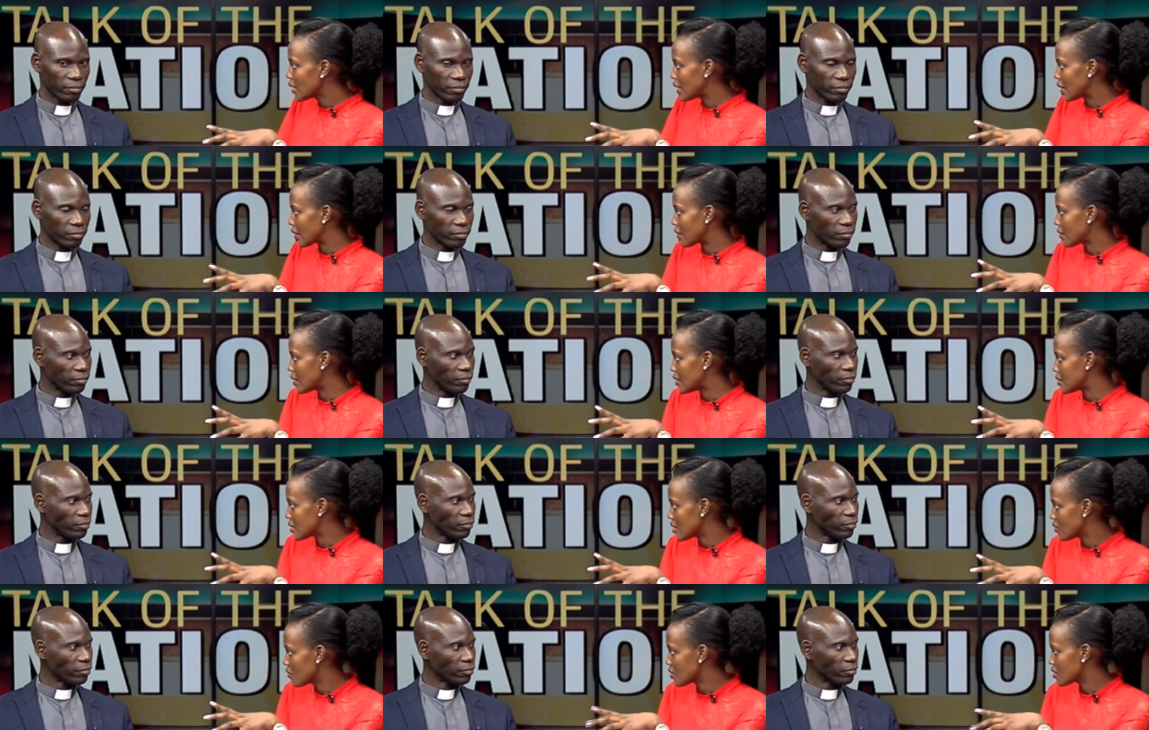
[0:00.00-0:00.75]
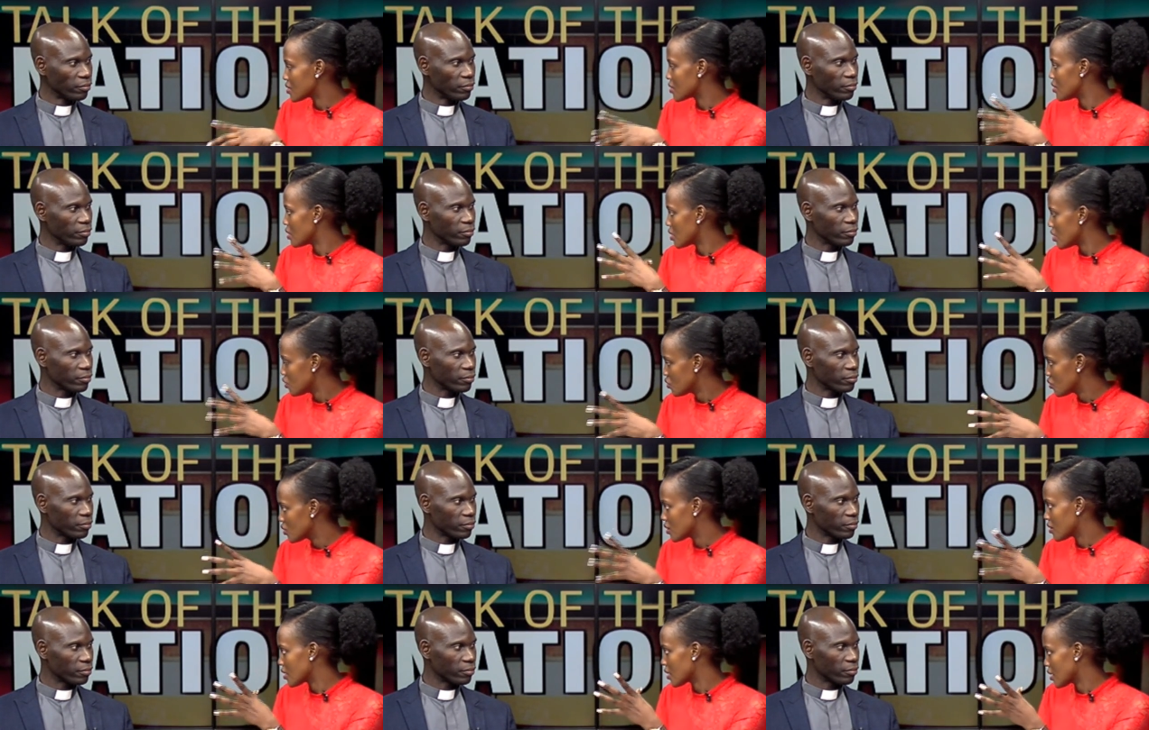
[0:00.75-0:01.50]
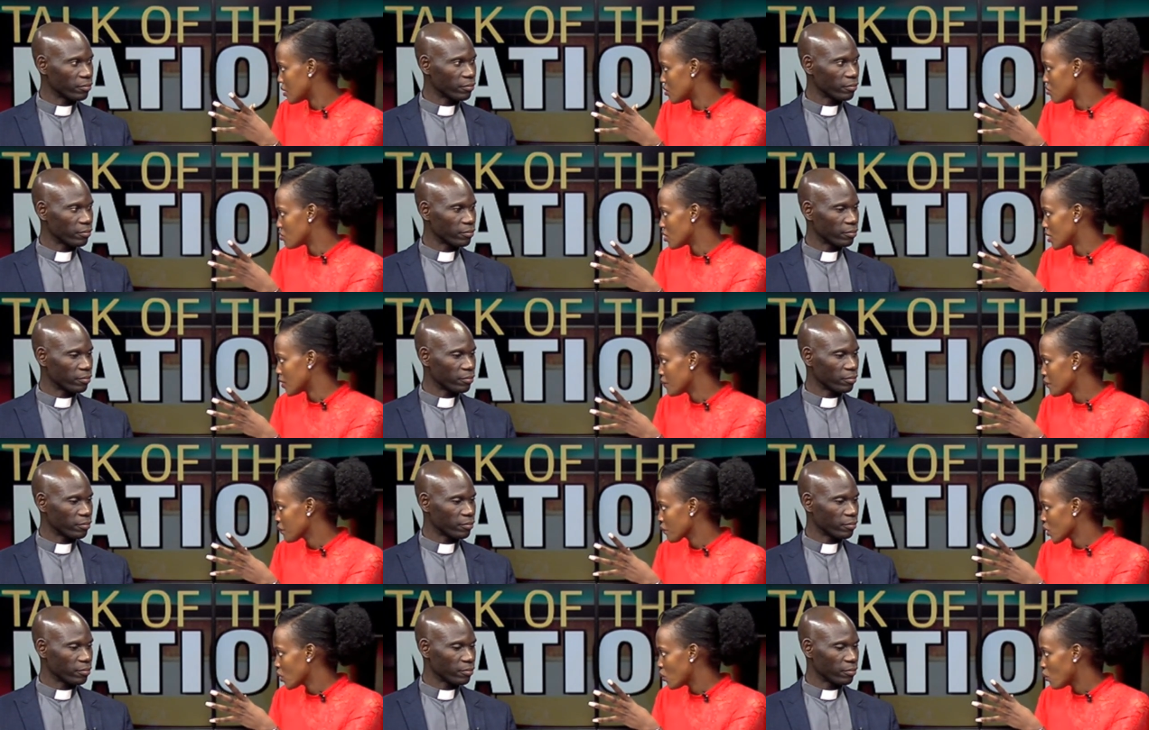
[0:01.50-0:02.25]
Speaker 1: At a point like that, if there's an issue
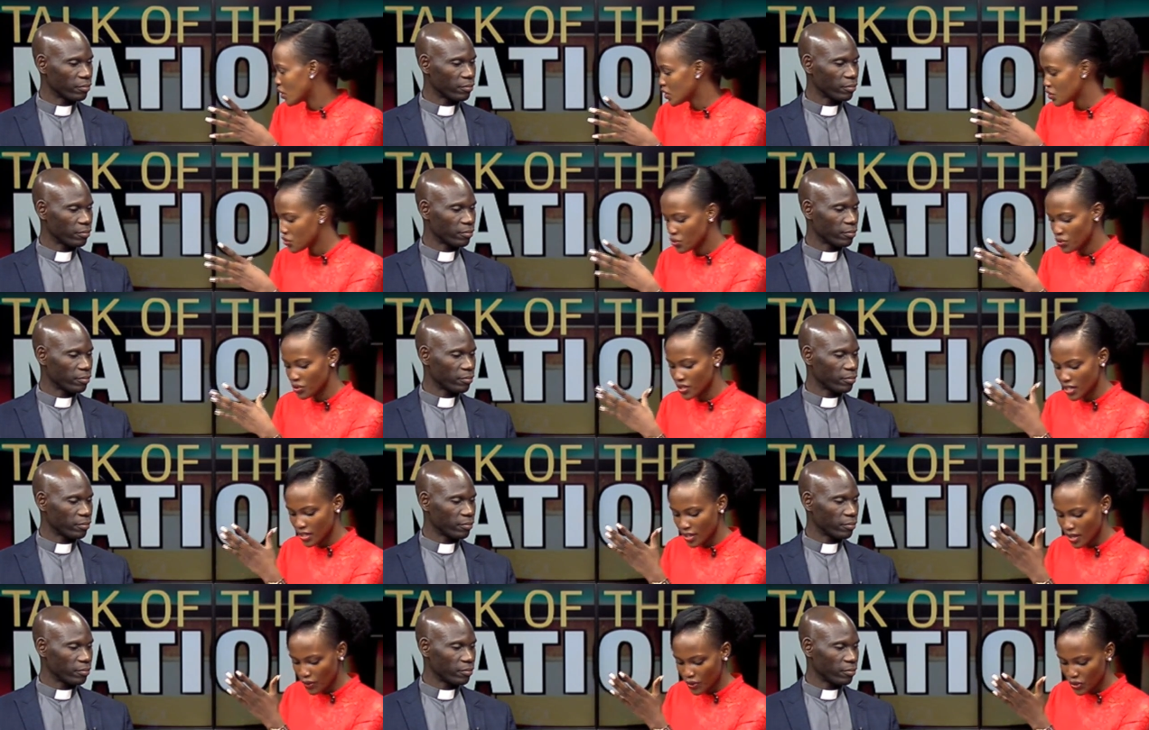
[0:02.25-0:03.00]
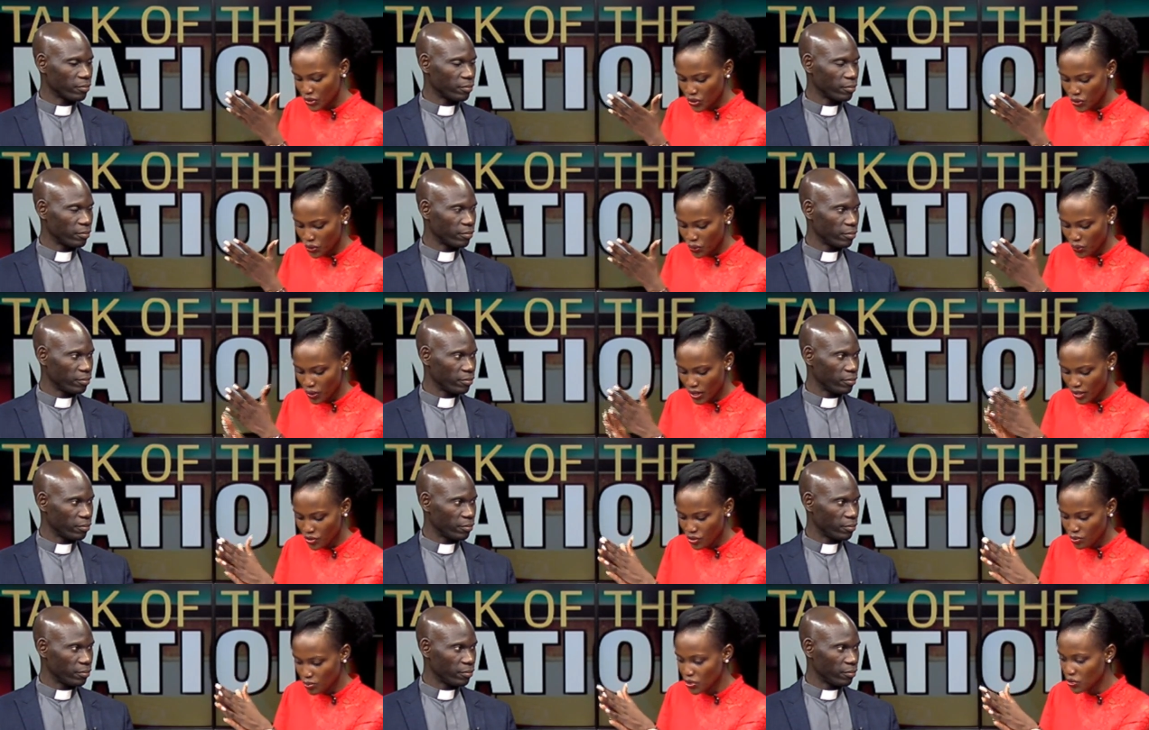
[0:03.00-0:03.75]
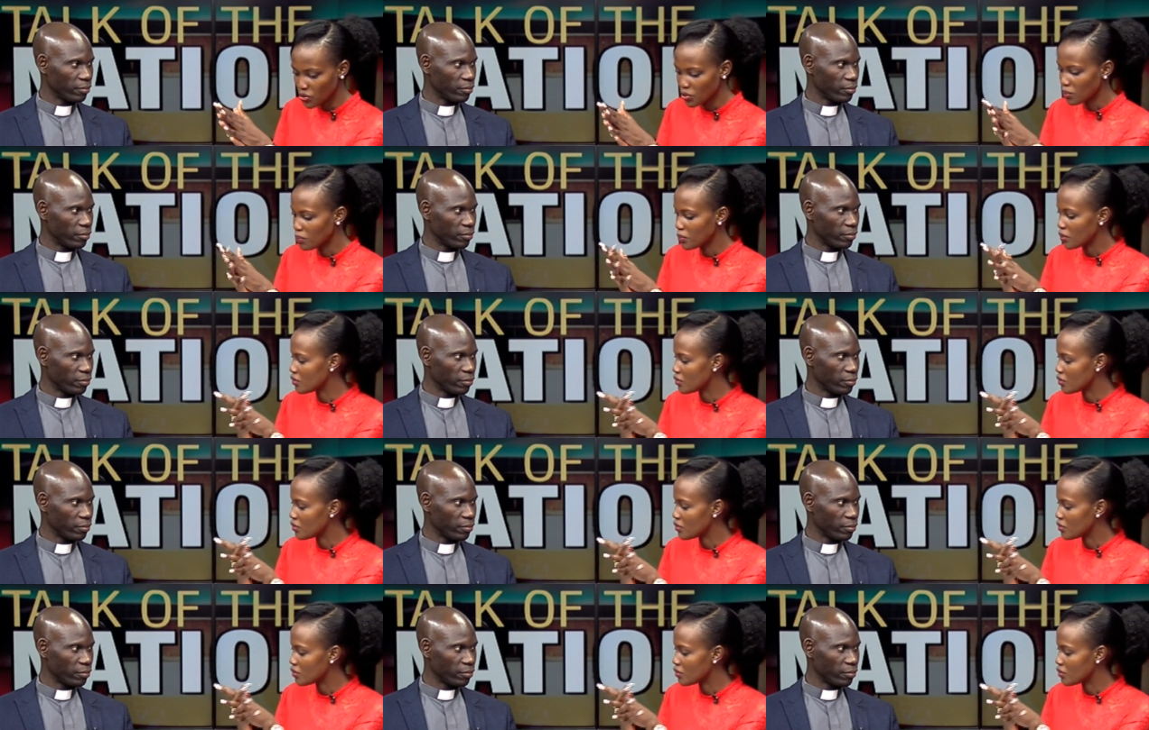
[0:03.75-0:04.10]
in the country, what should our new